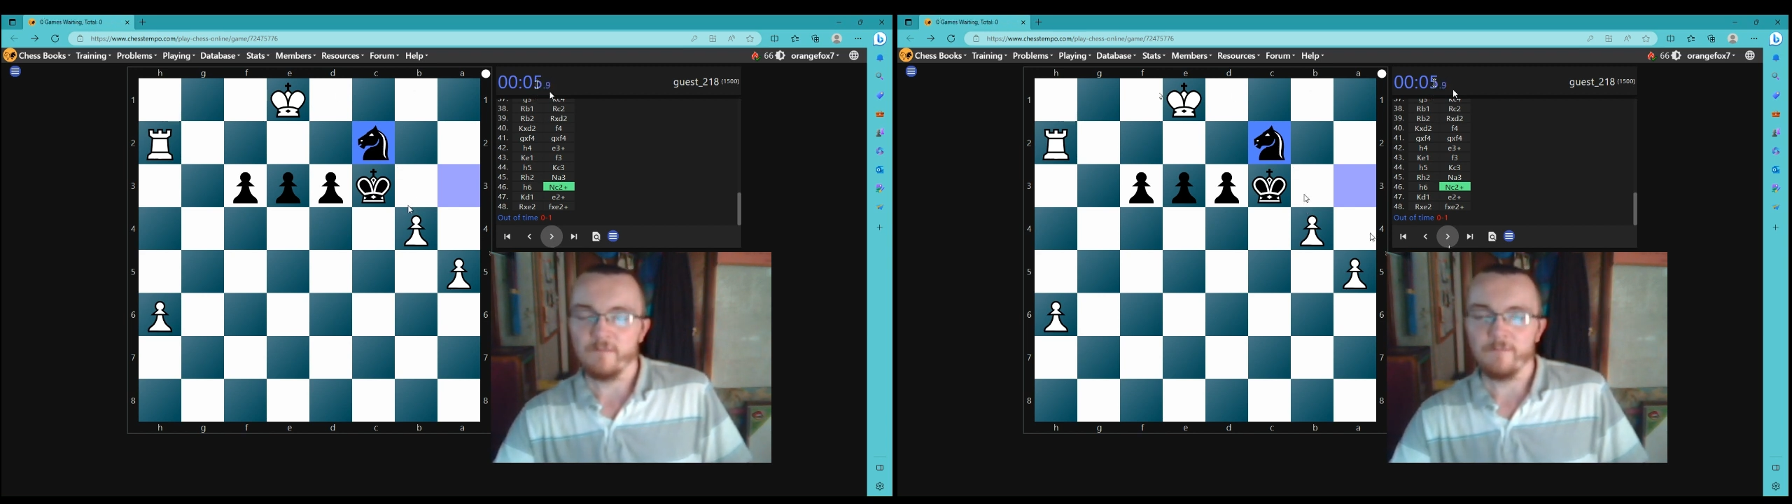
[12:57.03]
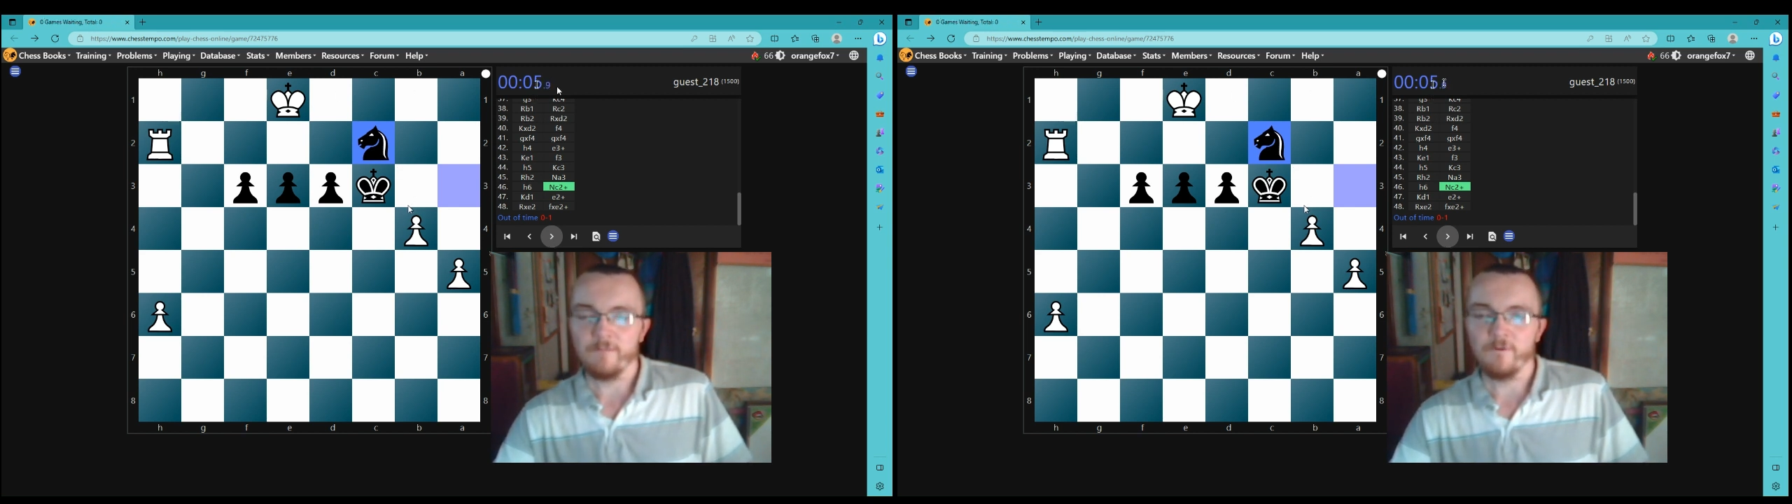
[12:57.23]

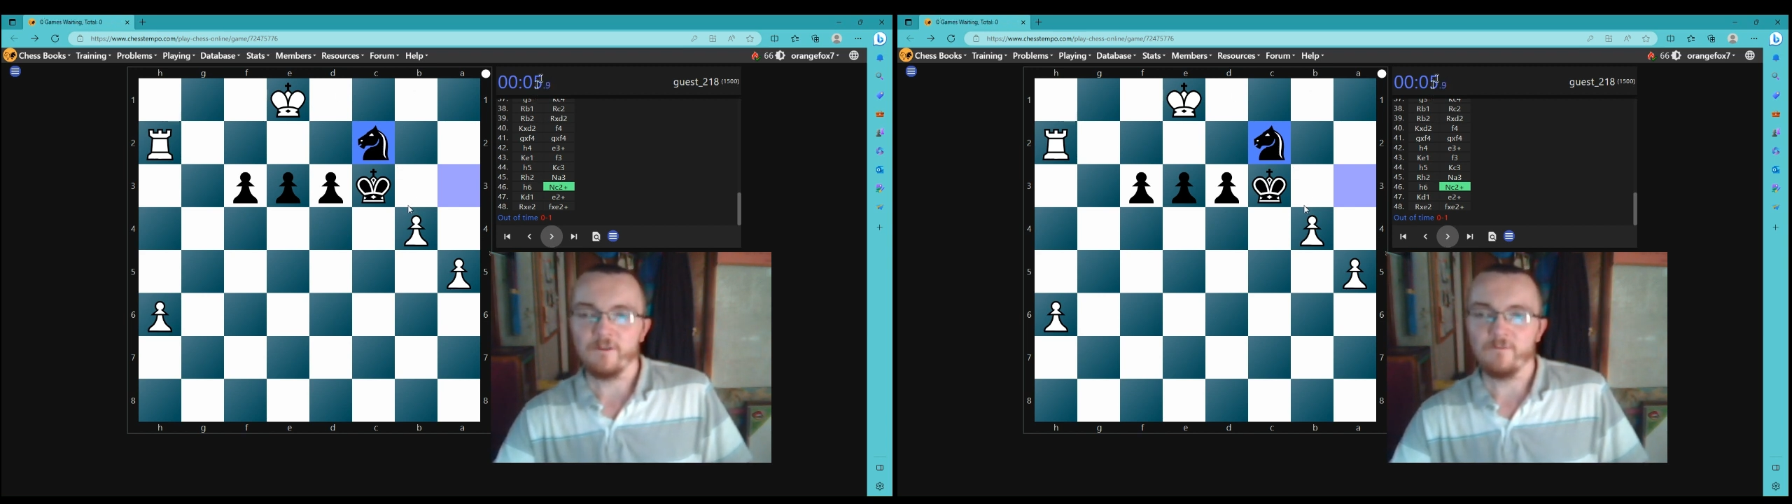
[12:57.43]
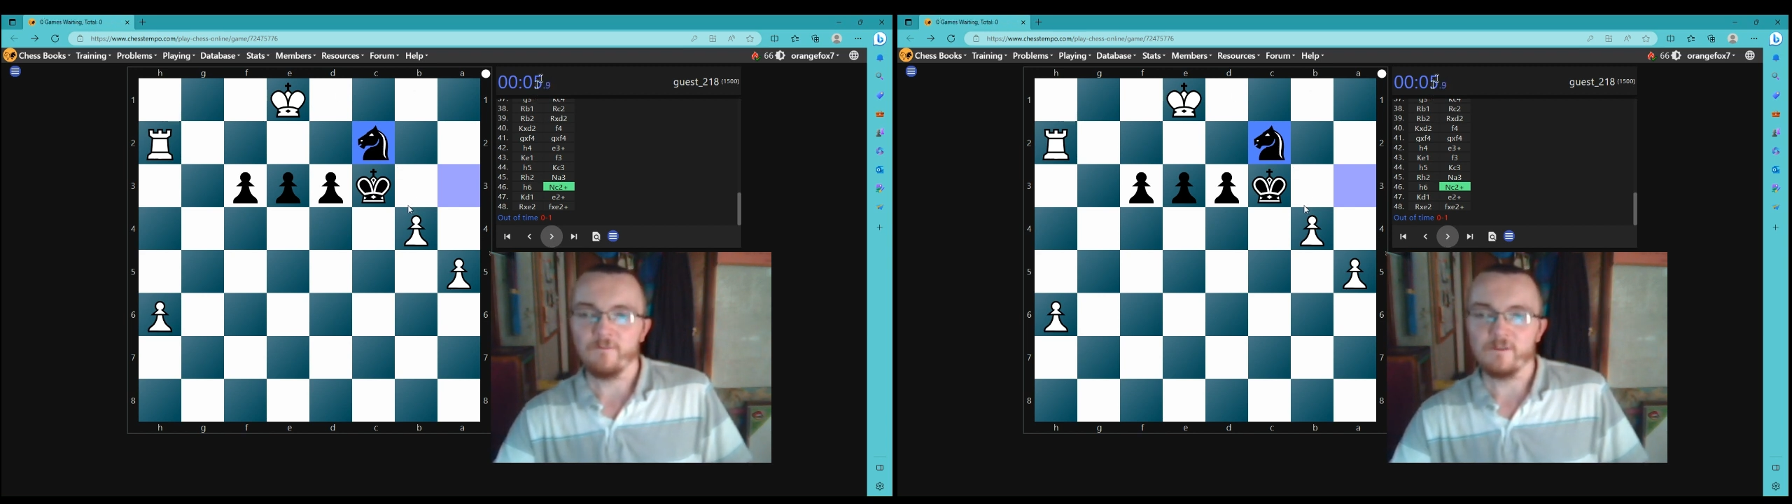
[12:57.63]

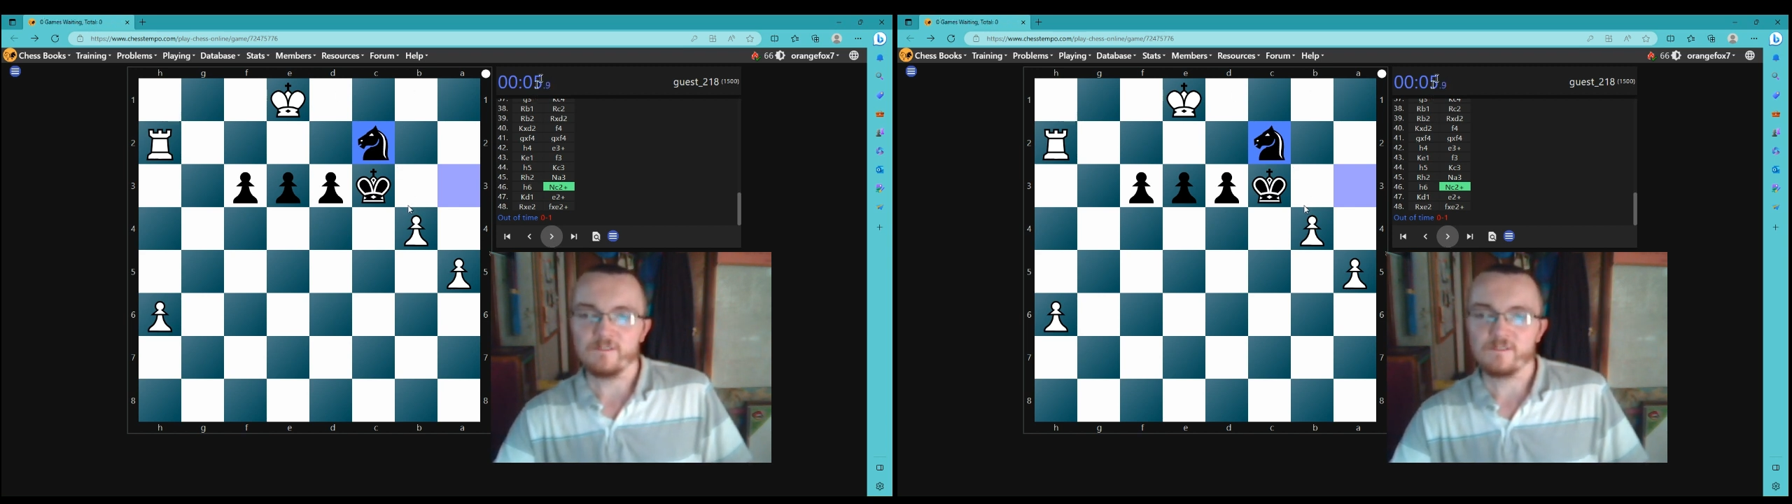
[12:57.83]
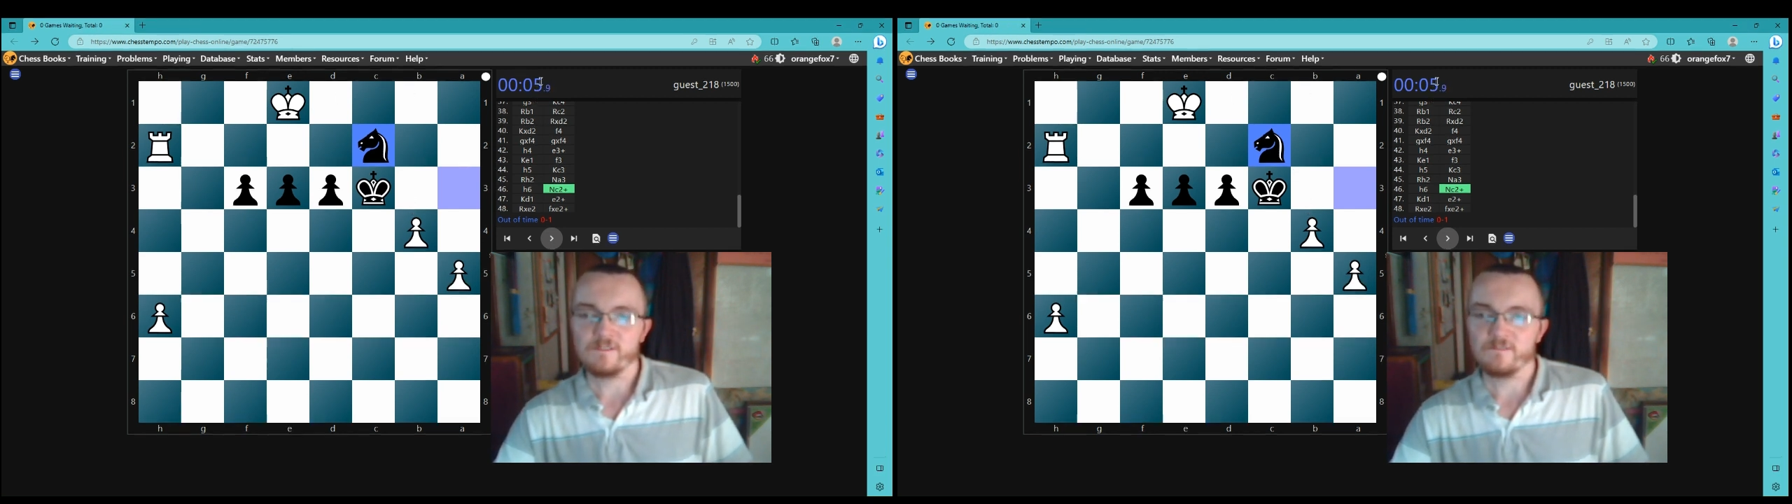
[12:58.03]
opponent
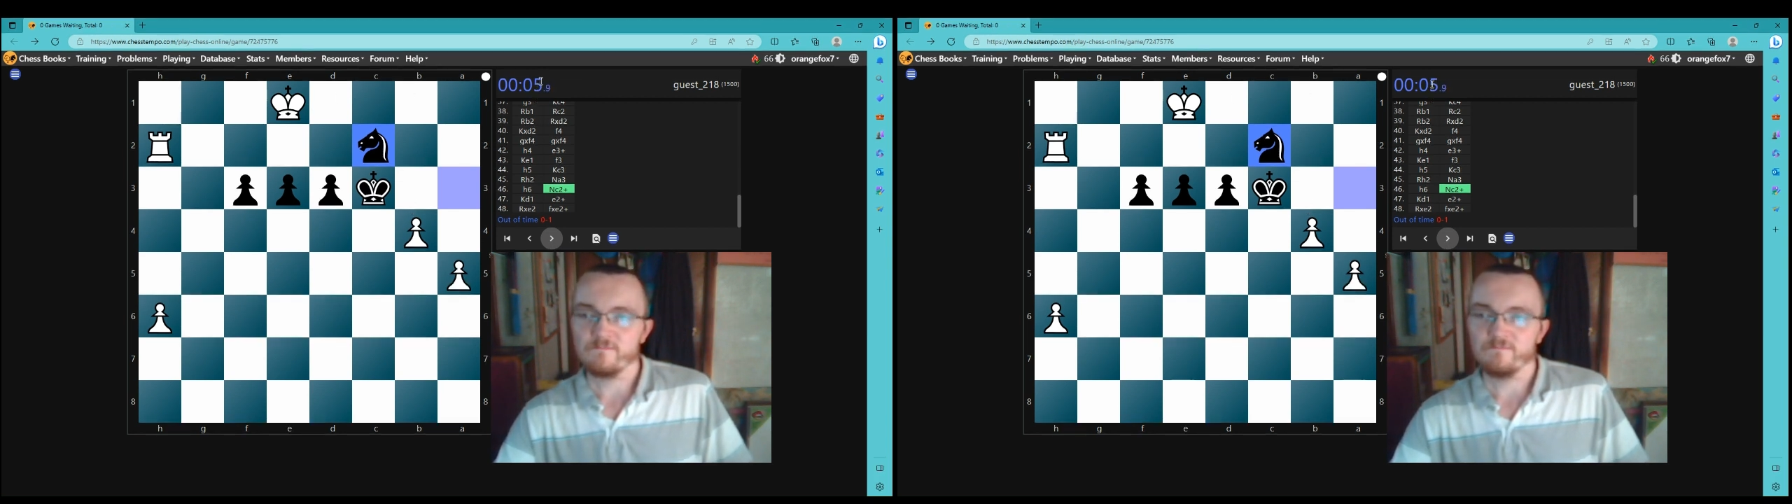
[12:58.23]
was